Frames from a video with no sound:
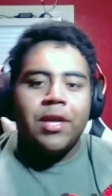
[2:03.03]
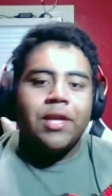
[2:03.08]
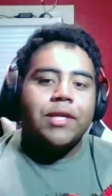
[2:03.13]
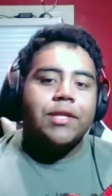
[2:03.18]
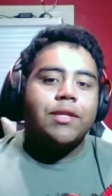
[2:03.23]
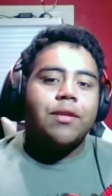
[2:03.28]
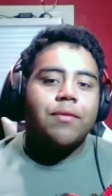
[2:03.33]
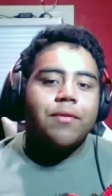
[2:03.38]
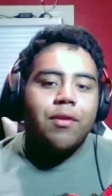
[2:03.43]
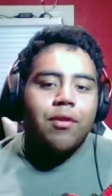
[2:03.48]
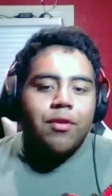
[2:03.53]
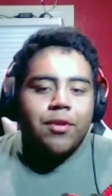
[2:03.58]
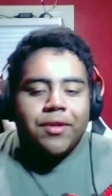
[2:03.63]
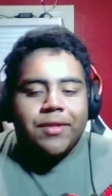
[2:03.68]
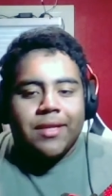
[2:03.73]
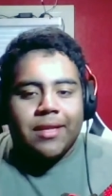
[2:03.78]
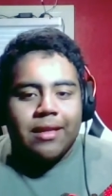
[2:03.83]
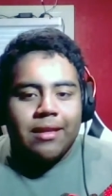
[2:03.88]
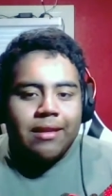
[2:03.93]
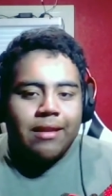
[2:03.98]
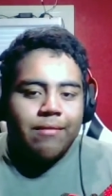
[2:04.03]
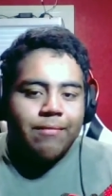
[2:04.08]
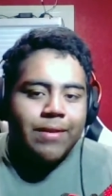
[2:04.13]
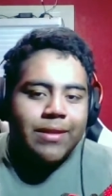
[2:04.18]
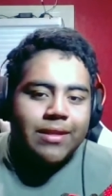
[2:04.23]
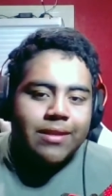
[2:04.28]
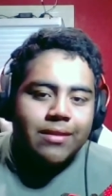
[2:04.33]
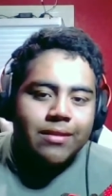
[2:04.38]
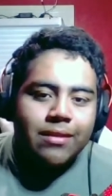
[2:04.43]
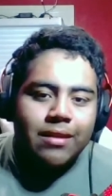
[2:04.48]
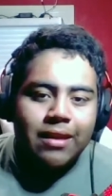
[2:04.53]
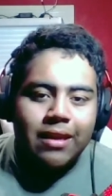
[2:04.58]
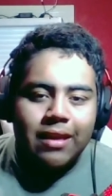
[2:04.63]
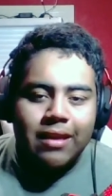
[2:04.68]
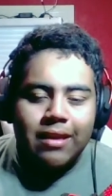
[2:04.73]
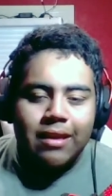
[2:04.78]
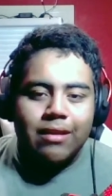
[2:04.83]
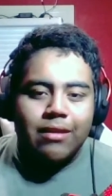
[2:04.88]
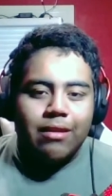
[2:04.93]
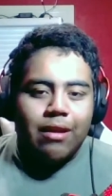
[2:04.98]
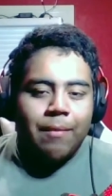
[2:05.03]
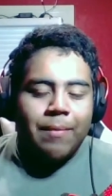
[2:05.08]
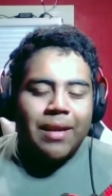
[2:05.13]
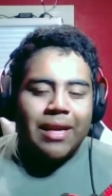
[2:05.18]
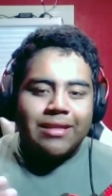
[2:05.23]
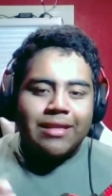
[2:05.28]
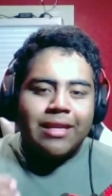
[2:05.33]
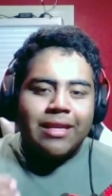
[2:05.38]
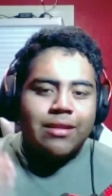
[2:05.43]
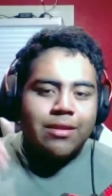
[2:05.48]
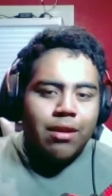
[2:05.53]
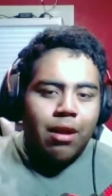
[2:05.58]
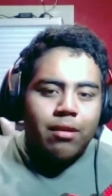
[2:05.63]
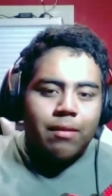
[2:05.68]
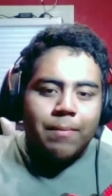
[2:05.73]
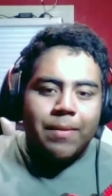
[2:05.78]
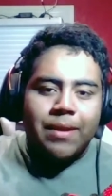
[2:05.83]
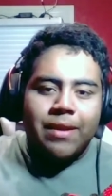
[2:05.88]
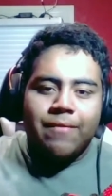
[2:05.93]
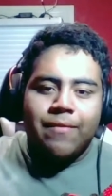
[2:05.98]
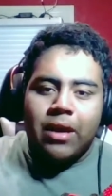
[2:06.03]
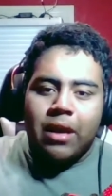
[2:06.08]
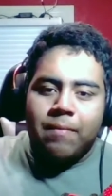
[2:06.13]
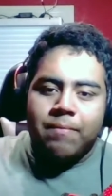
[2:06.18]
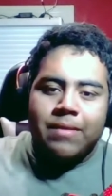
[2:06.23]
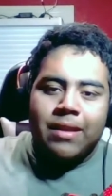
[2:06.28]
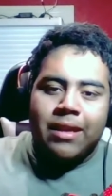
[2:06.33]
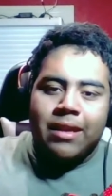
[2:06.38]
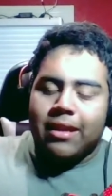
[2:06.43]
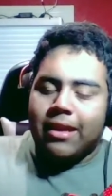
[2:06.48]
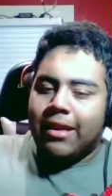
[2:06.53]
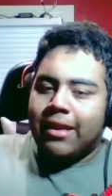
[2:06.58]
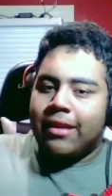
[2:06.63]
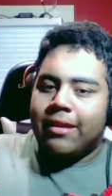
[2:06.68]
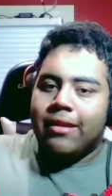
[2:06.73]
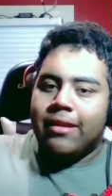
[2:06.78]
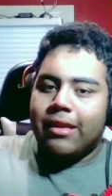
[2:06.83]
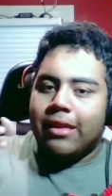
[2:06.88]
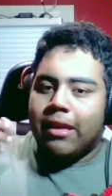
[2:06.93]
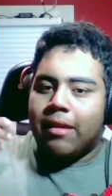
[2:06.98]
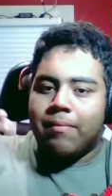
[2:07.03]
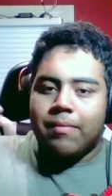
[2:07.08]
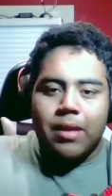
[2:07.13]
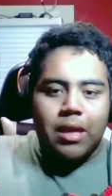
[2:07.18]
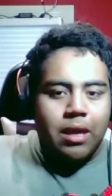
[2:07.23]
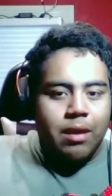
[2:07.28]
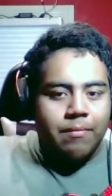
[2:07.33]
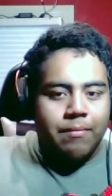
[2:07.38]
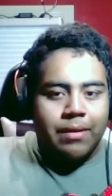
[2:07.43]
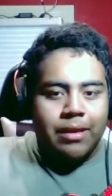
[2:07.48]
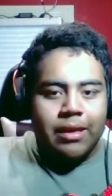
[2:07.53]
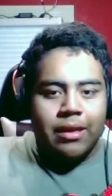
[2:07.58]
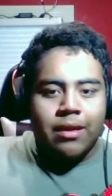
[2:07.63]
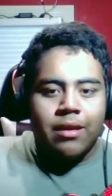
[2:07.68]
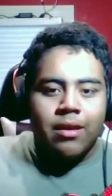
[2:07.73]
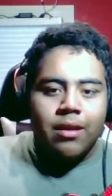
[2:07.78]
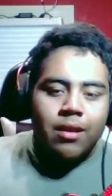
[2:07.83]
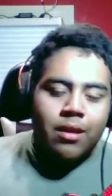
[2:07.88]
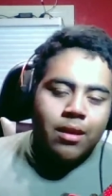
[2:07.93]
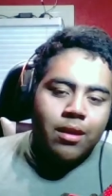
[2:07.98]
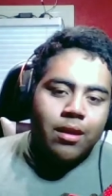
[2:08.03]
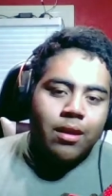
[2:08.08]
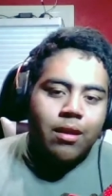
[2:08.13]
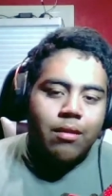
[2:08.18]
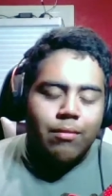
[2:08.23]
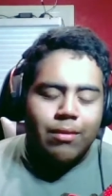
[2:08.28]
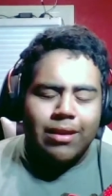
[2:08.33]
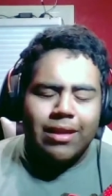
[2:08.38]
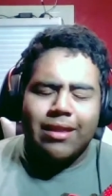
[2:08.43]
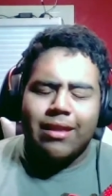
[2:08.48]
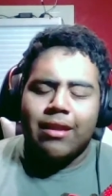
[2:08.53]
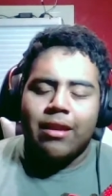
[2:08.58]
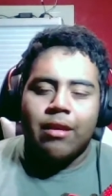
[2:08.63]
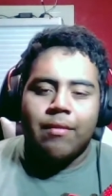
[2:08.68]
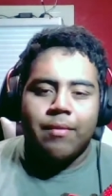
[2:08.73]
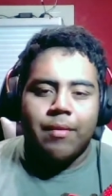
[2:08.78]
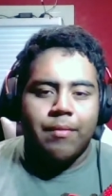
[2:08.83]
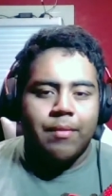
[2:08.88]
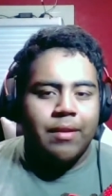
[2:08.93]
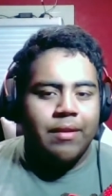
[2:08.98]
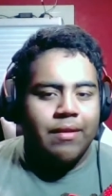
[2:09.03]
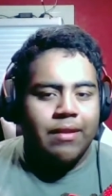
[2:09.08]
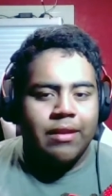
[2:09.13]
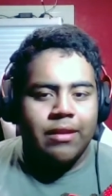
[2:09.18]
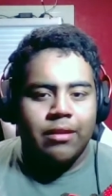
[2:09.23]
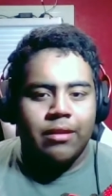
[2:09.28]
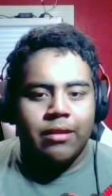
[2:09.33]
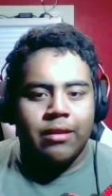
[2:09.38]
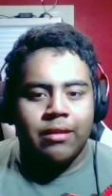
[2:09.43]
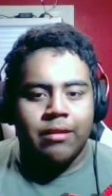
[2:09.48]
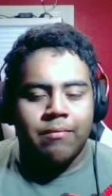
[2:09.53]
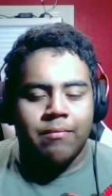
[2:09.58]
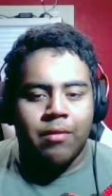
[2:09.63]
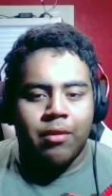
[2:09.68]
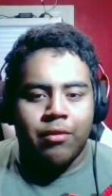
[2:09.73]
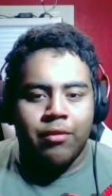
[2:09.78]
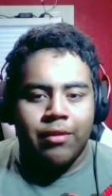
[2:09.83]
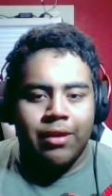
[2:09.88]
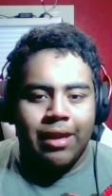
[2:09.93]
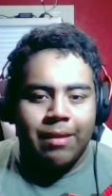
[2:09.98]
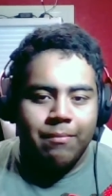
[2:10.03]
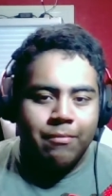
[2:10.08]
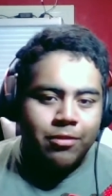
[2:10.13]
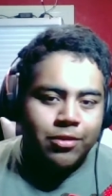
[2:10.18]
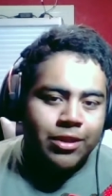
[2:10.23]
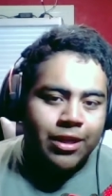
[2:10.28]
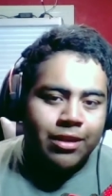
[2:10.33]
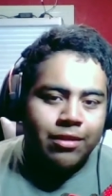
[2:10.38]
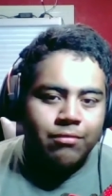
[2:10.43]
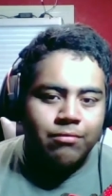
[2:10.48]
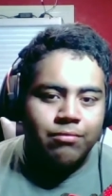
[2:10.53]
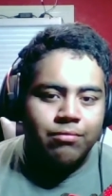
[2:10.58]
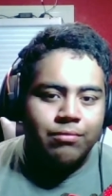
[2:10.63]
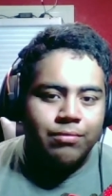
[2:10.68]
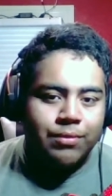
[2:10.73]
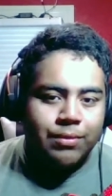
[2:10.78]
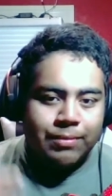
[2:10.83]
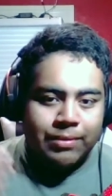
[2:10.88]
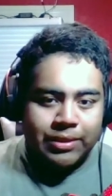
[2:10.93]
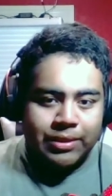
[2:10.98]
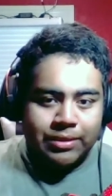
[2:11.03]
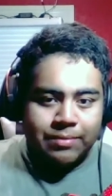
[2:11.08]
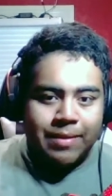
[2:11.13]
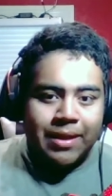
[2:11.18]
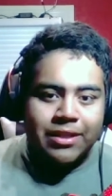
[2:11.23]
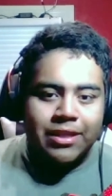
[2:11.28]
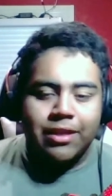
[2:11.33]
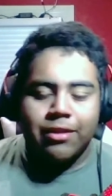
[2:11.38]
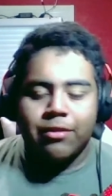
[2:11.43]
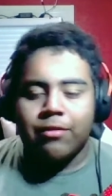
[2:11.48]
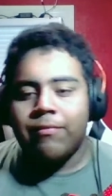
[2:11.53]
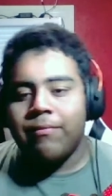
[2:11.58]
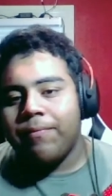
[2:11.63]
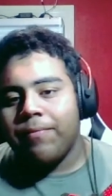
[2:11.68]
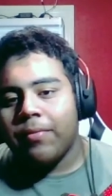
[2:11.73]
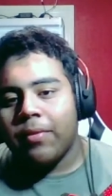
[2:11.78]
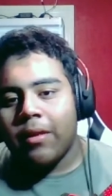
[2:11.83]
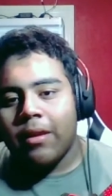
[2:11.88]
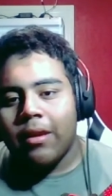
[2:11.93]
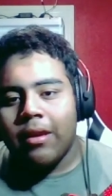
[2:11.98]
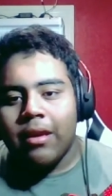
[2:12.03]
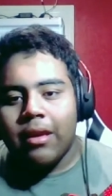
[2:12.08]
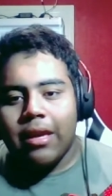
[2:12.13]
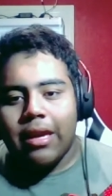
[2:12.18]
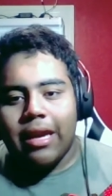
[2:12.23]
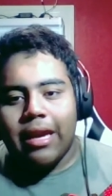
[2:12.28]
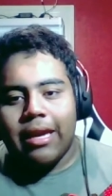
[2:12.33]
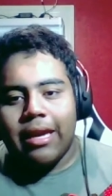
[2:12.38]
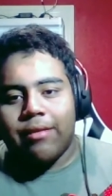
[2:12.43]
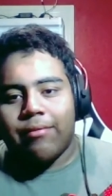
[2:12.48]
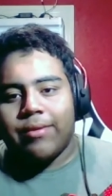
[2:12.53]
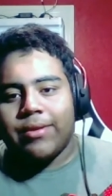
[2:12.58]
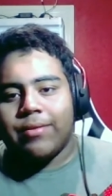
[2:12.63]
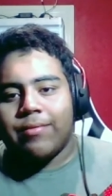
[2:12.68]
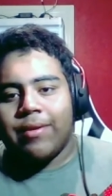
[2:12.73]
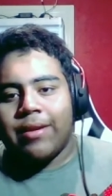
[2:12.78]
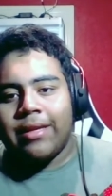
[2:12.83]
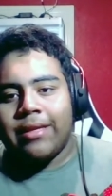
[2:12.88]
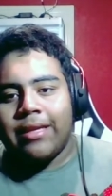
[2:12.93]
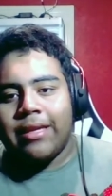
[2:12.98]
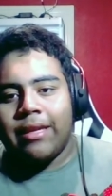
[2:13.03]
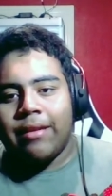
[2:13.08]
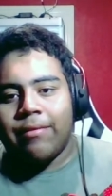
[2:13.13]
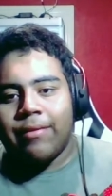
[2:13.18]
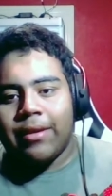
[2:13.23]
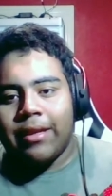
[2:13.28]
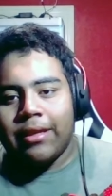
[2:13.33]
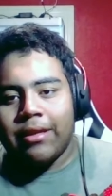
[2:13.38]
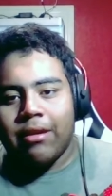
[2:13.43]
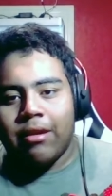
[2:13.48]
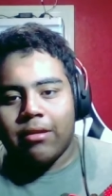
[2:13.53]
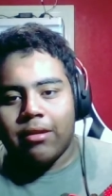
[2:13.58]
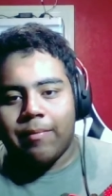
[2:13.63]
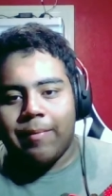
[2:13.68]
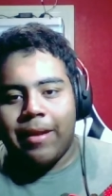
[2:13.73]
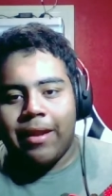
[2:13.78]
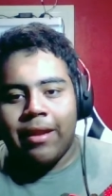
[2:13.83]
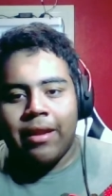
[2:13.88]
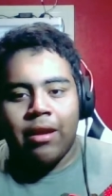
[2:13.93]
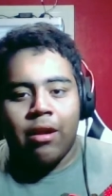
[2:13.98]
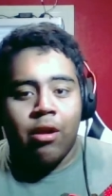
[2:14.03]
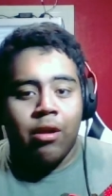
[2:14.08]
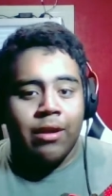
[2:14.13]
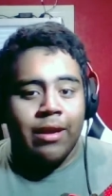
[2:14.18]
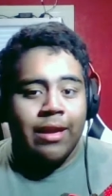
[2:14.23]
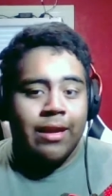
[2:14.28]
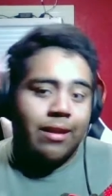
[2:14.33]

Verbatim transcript: So, of course, I, every, I mean, I did talk a bit of an update in the upcoming, well, not upcoming, in the Mario Gamer channel, which is my channel. And the reason why I didn't really talk about it on